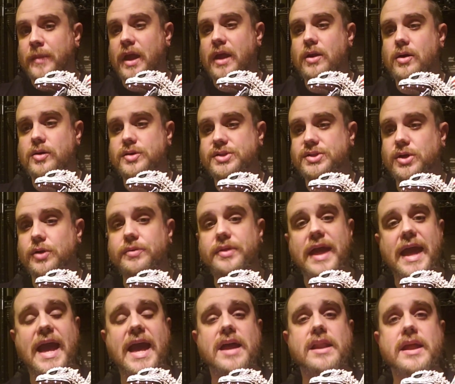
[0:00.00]
And also the
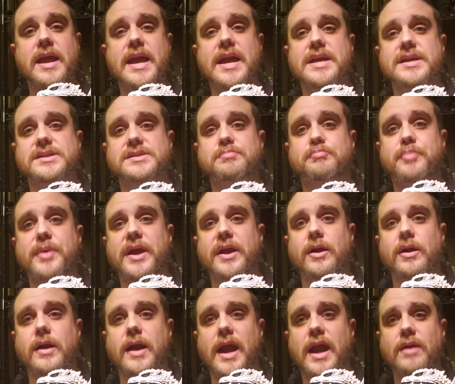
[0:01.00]
head is
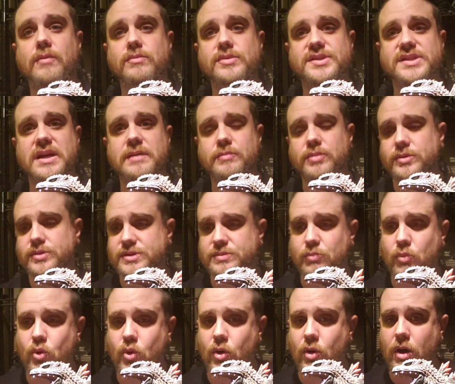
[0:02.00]
bigger and resembles
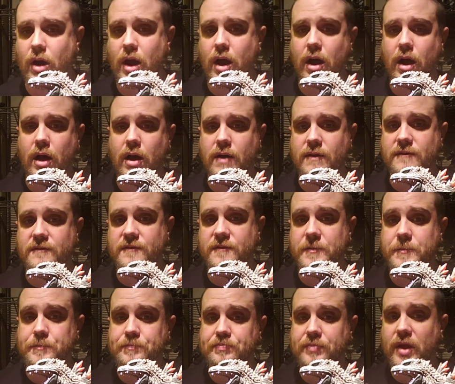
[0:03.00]
more of
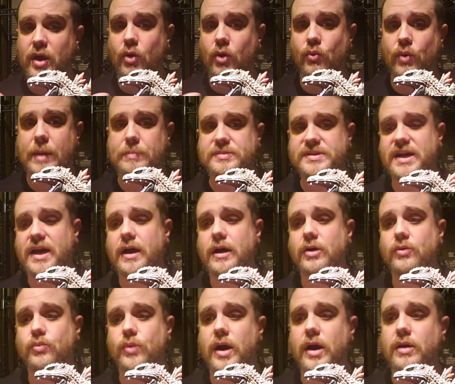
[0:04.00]
a
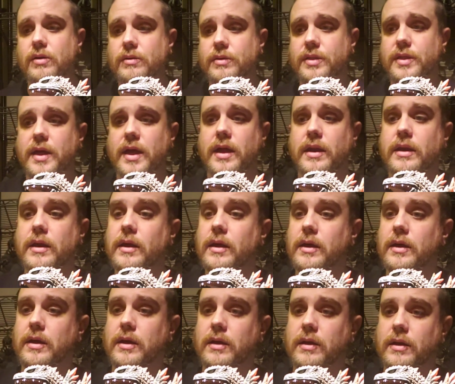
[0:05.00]
reptile rather than
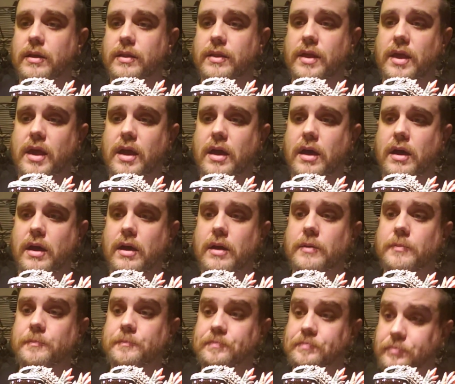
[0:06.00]
the
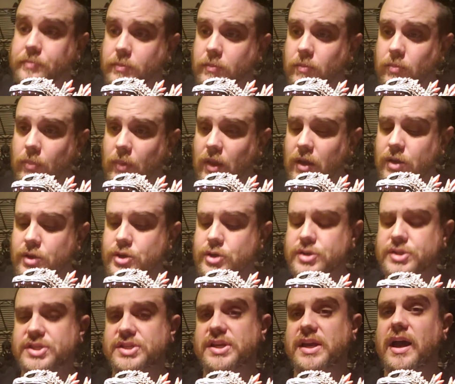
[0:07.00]

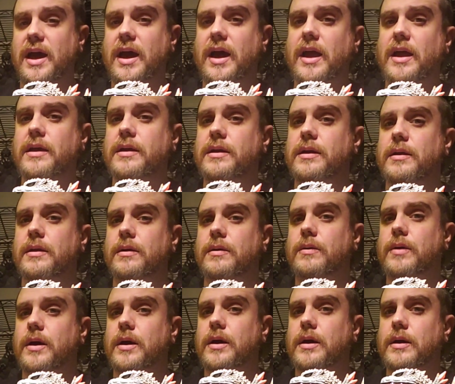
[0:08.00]
Yuji Sakai,
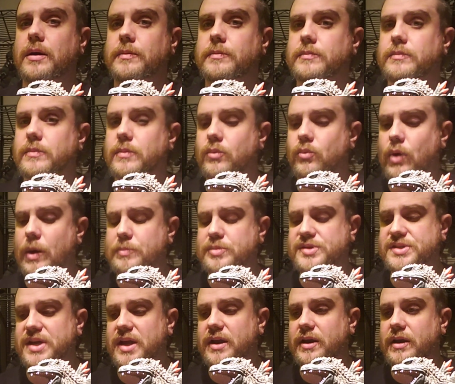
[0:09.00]

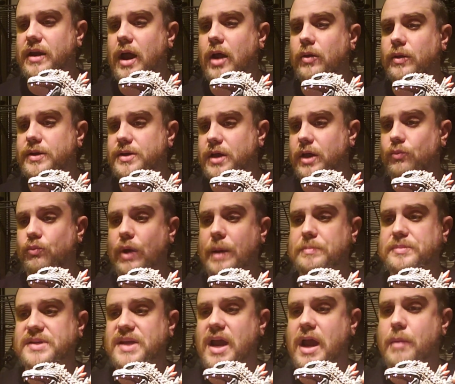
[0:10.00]
representing not only a
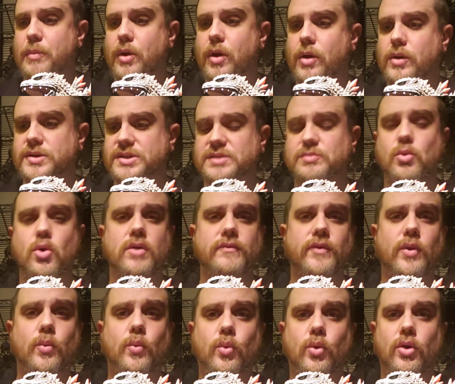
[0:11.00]
reptile but also more of
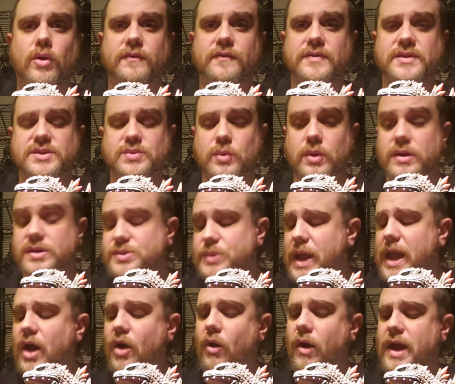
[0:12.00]
a wolf as well. That's
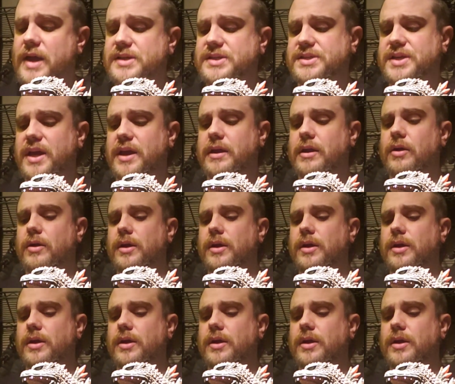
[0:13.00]
really how I see it.